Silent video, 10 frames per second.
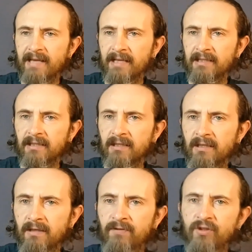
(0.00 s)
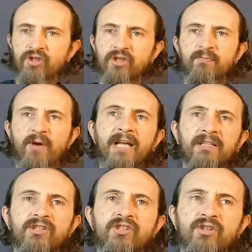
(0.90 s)
that if you just
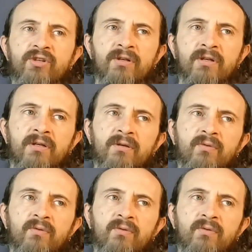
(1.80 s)
practice your